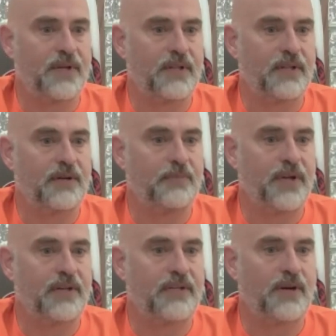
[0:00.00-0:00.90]
little
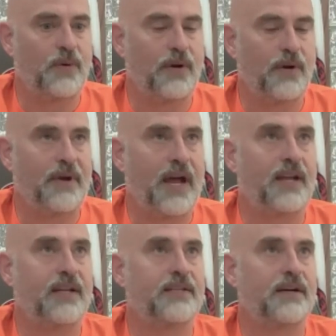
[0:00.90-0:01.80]
bit and going
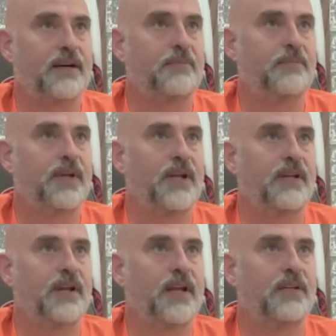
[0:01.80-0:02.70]
back in time
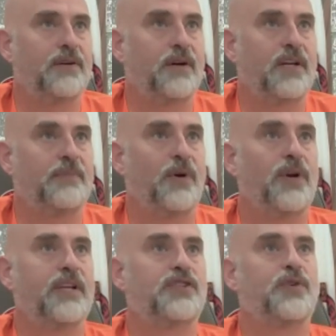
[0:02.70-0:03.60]
and talking about
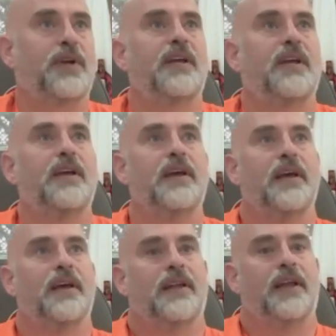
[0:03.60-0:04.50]
history.
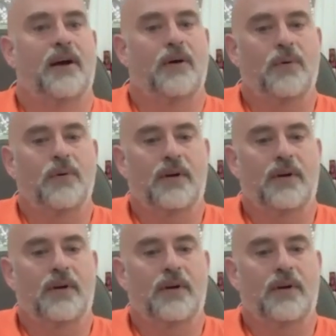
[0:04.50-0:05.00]
Now,